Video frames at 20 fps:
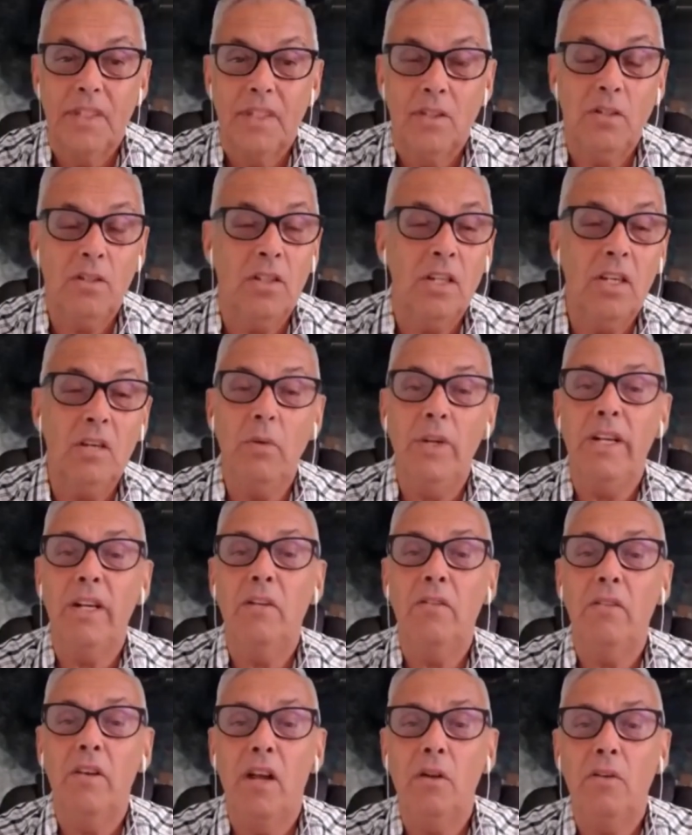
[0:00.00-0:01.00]
You think we
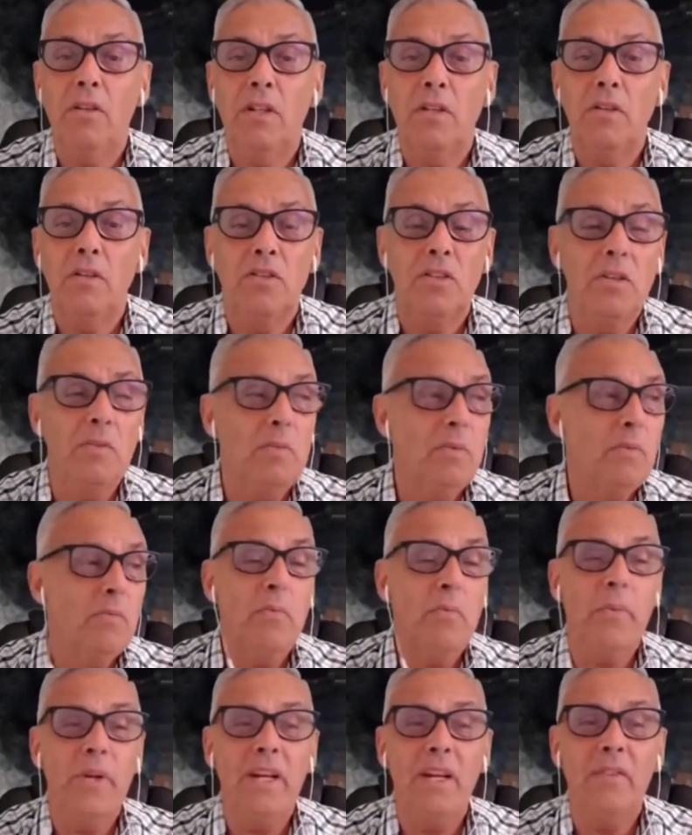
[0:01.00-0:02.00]
don't know YouTube?
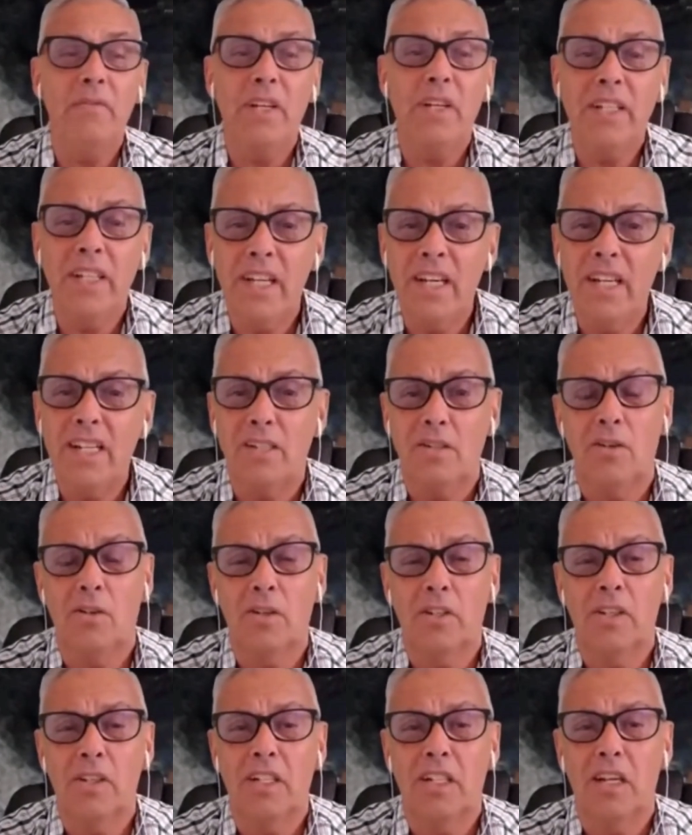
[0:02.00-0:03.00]
We've been here for years
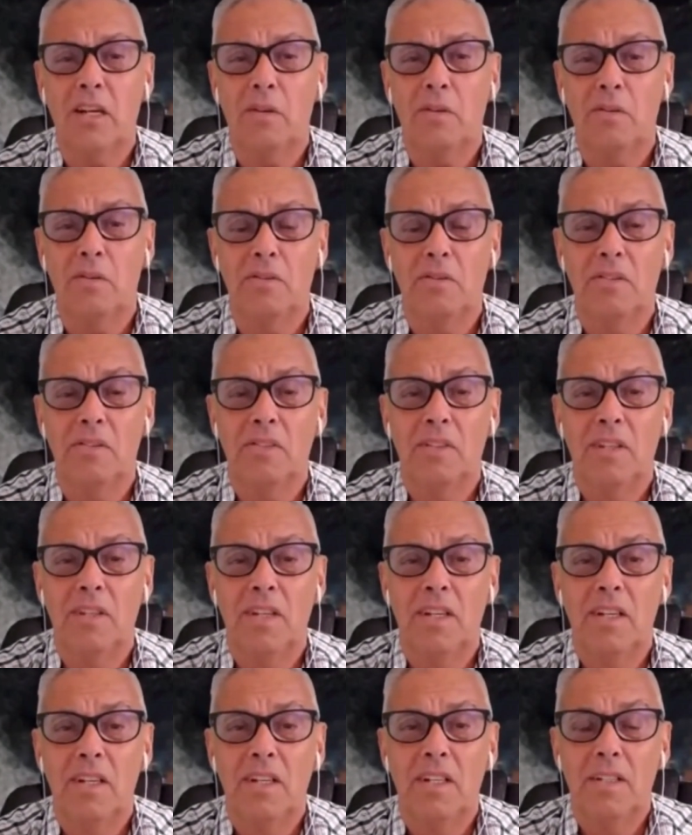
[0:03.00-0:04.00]
longer than you.
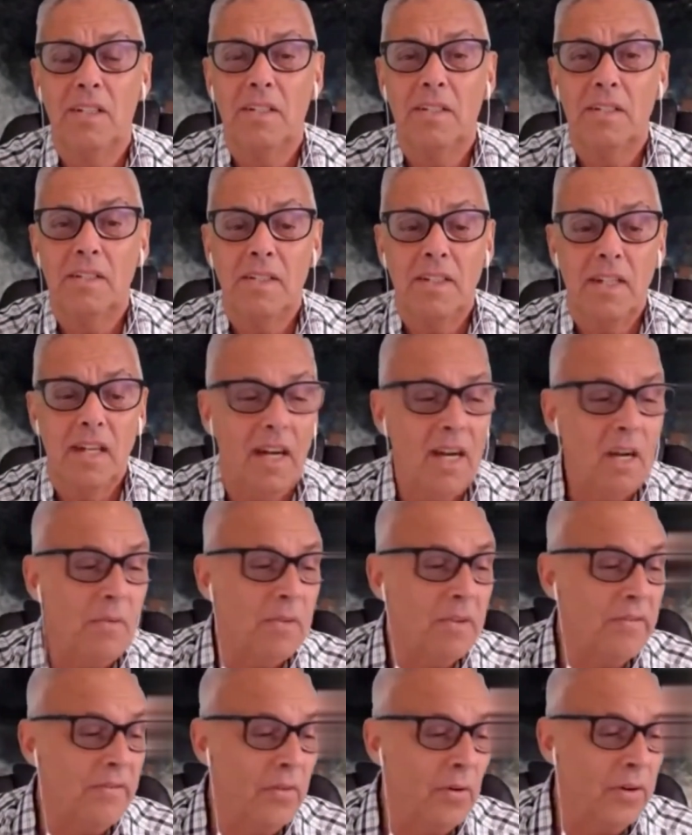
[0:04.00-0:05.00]
I
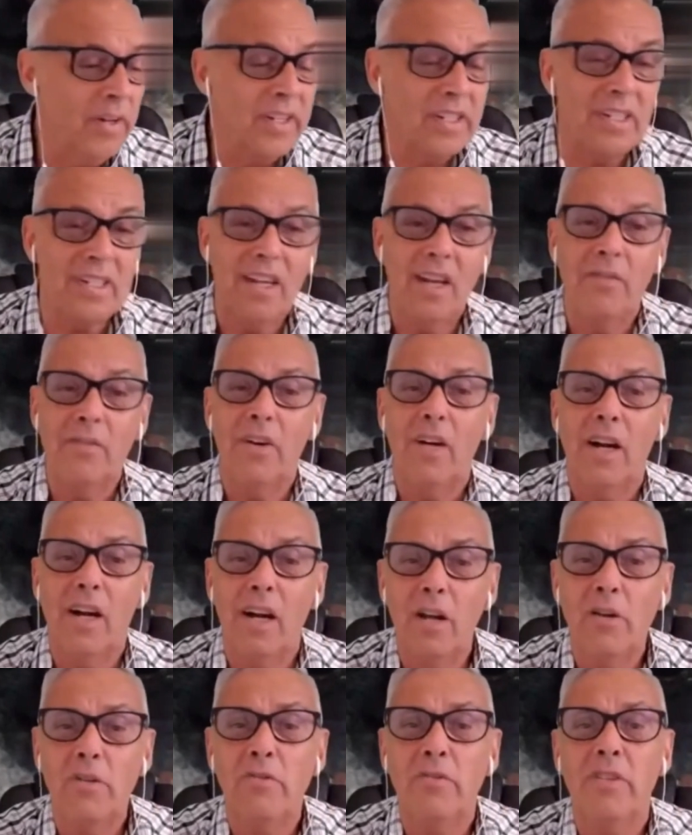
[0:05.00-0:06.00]
am the voice of
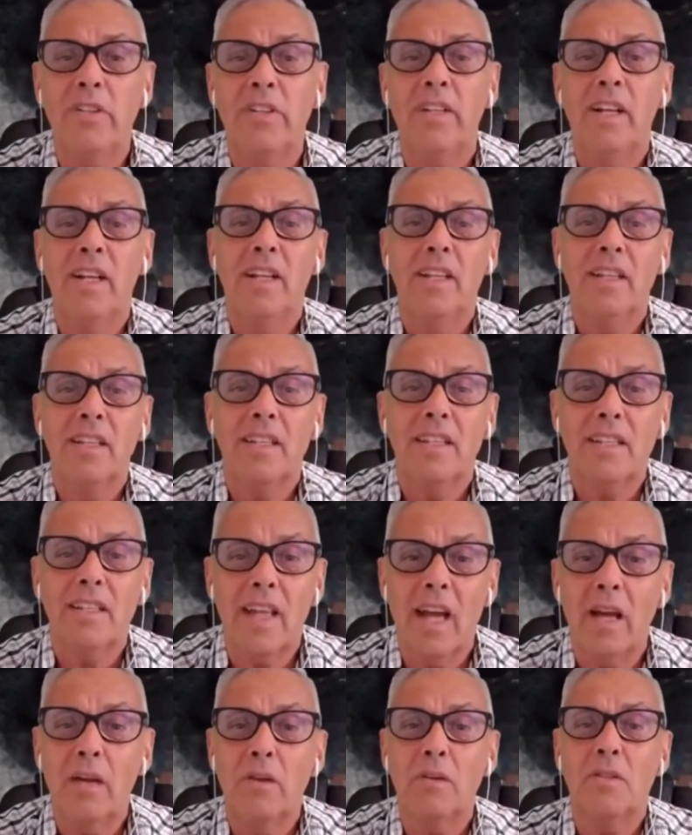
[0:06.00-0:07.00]

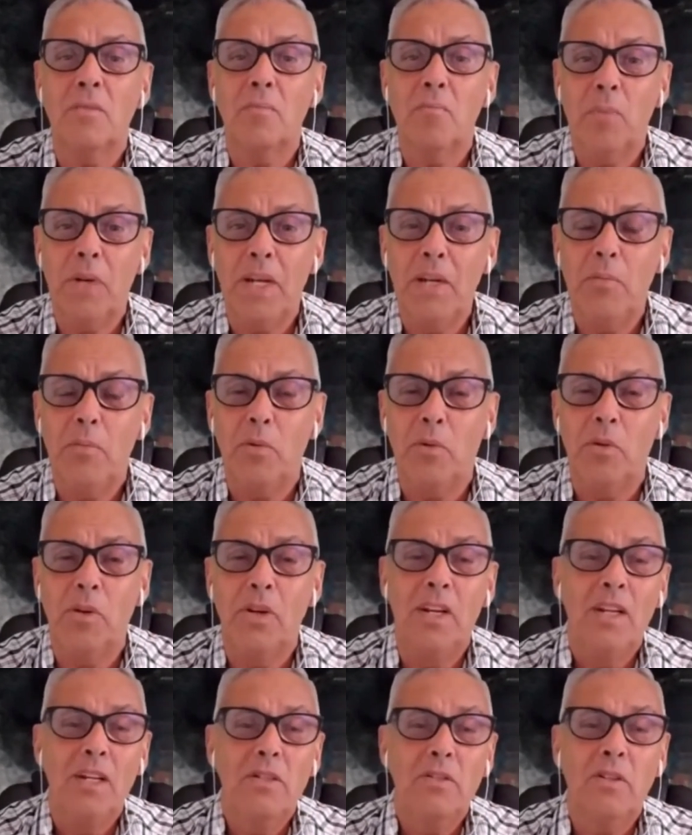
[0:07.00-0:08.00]
100,000 people.
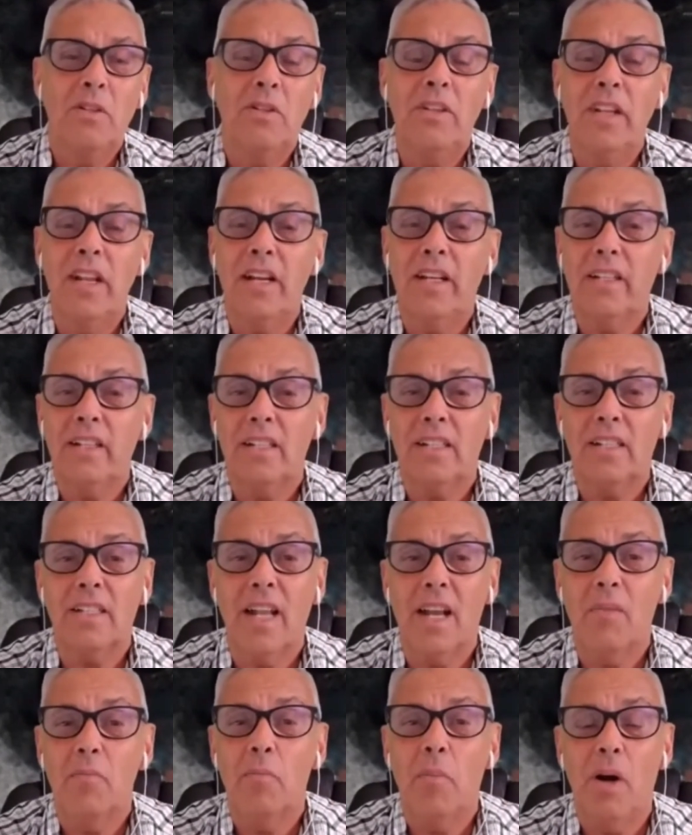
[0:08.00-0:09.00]
Do you think they're going to
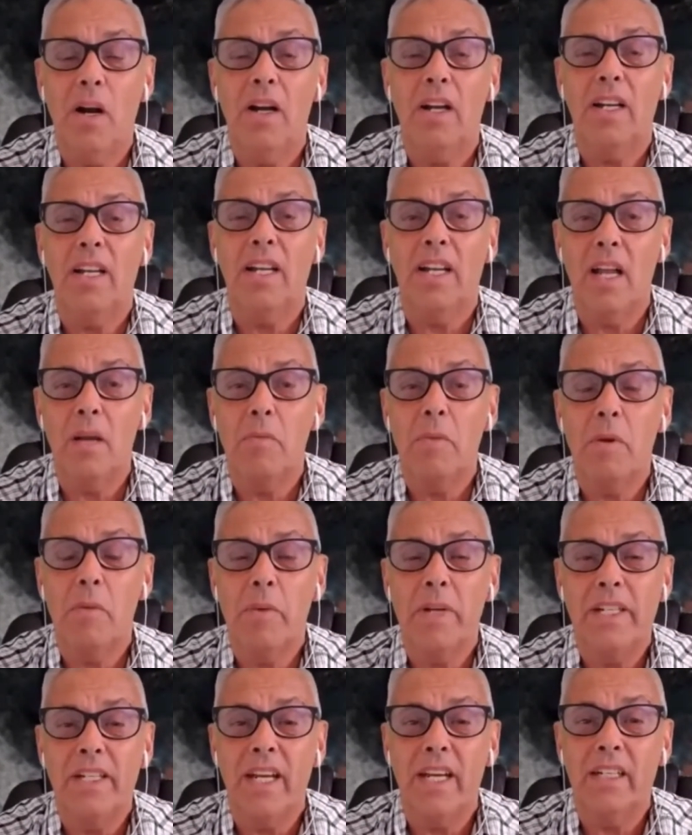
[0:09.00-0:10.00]
stand by and let me
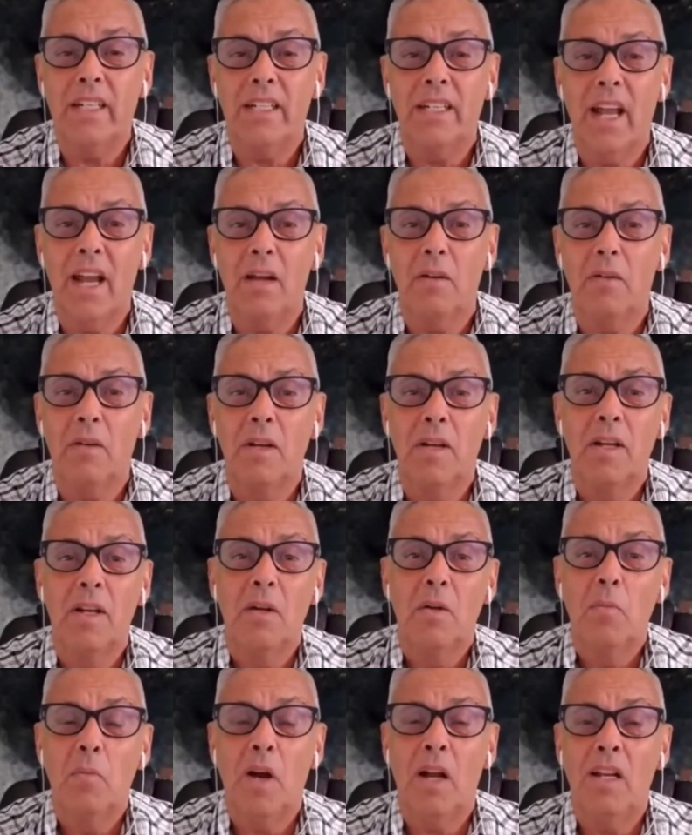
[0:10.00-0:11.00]
be taken down
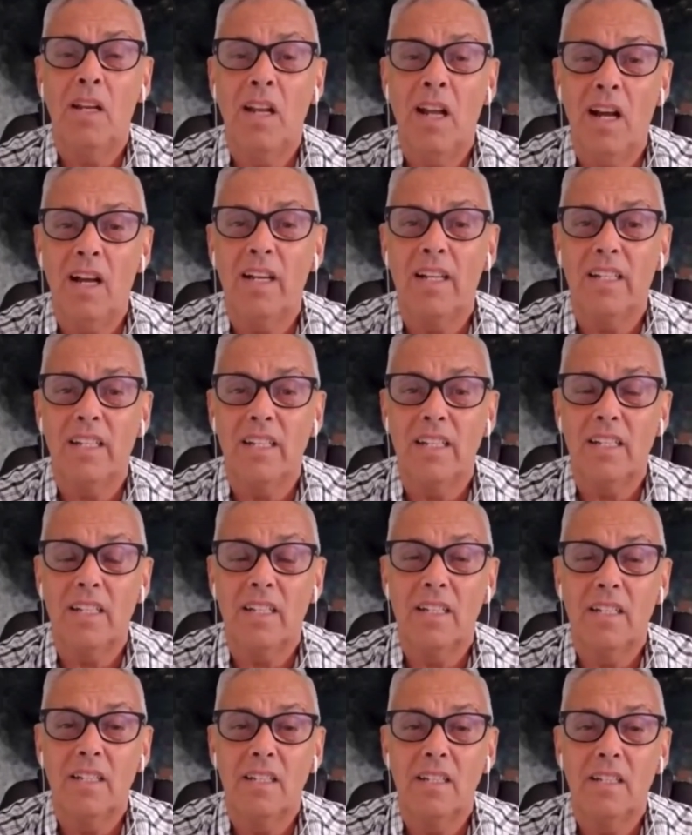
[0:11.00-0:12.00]
by
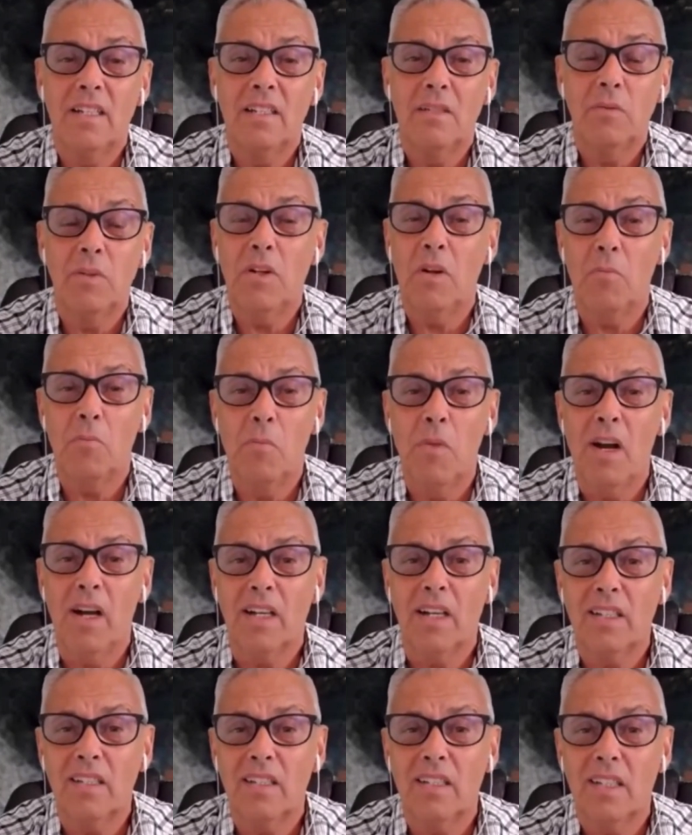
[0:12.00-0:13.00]
lies? We're not
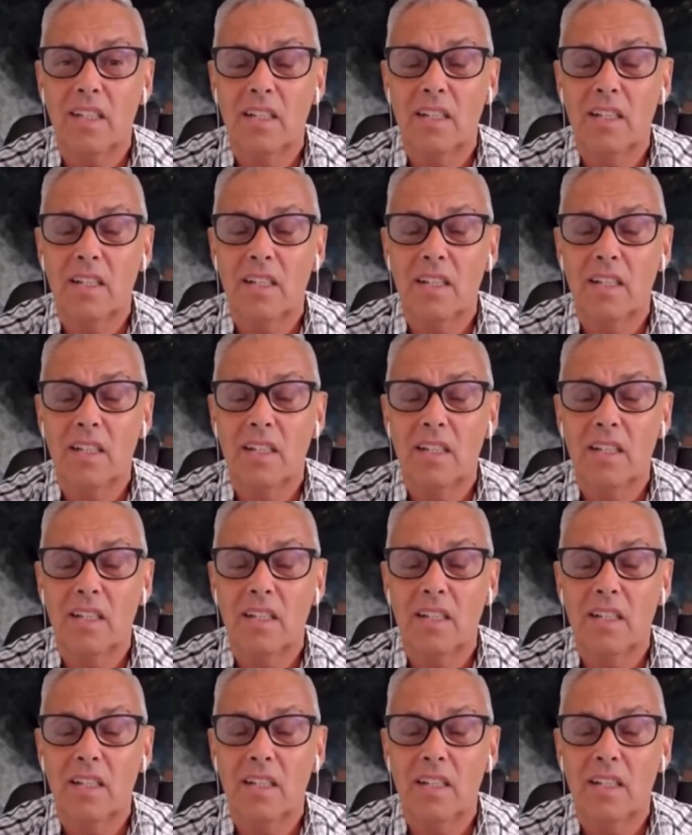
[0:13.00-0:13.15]
mugs.